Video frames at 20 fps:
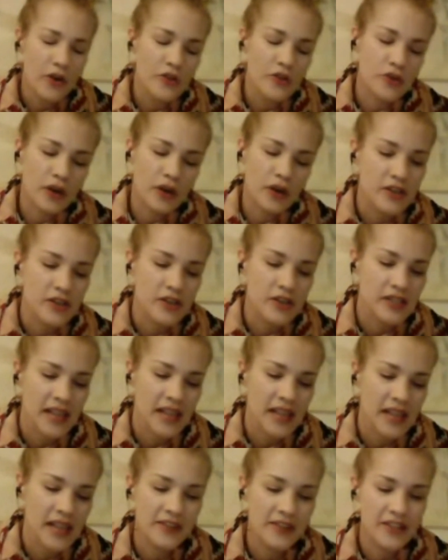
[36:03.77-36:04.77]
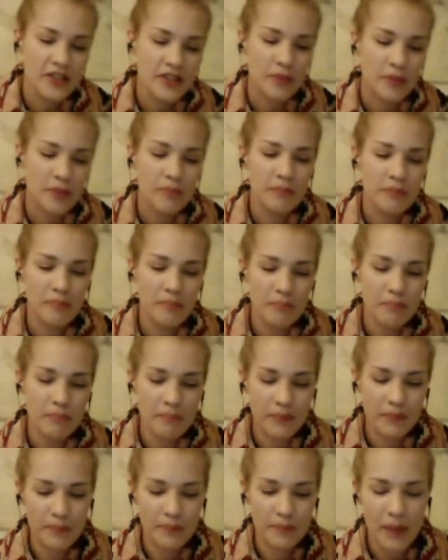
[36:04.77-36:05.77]
to understand the
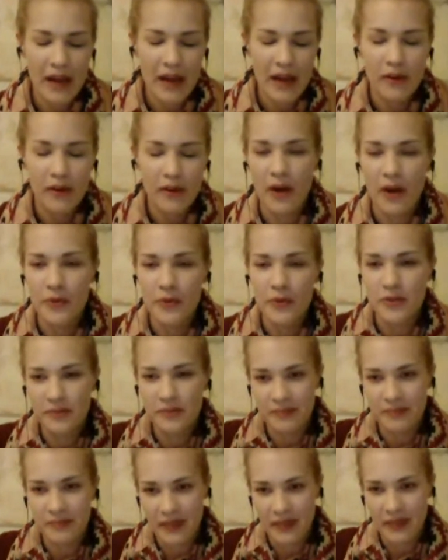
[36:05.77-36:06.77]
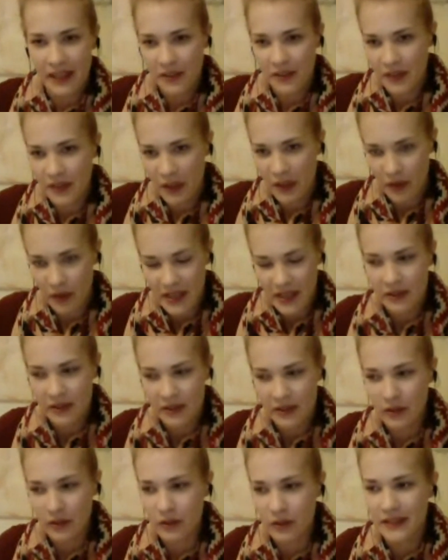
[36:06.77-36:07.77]
background, like
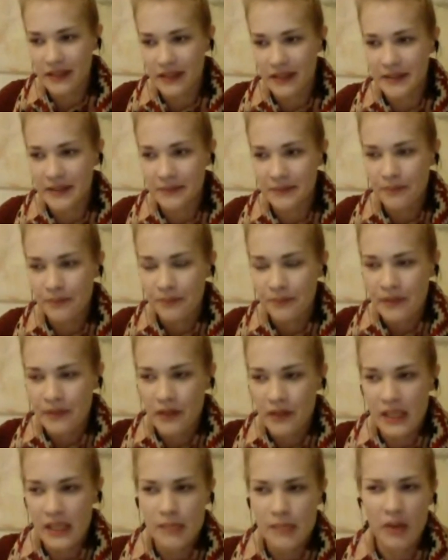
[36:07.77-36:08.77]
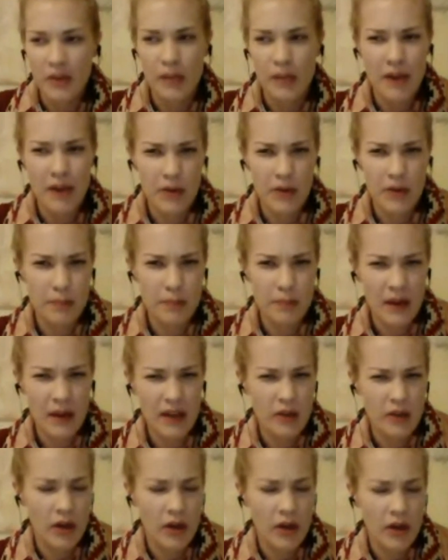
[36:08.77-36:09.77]
theoretical and this, like I
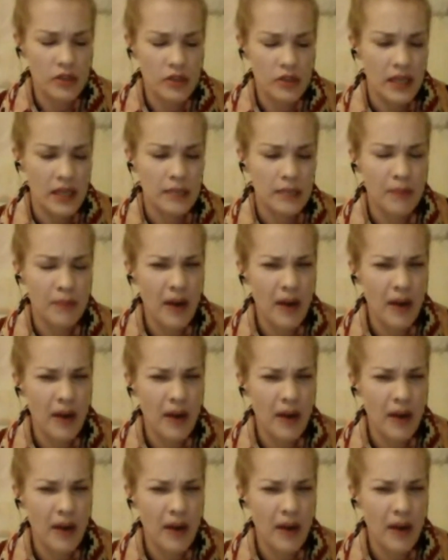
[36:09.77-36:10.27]
don't know how to say it,